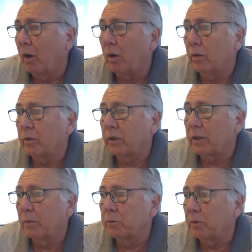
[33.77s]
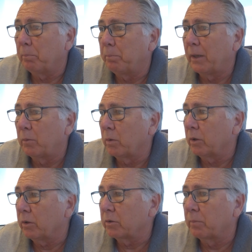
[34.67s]
Uh-oh, here comes some big
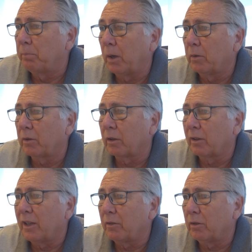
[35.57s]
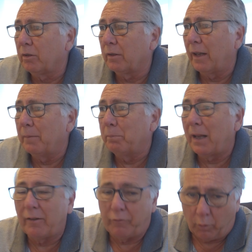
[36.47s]
words, both literal and
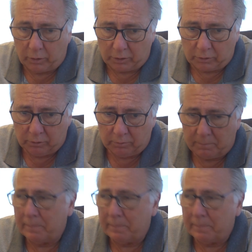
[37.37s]
metaphorical,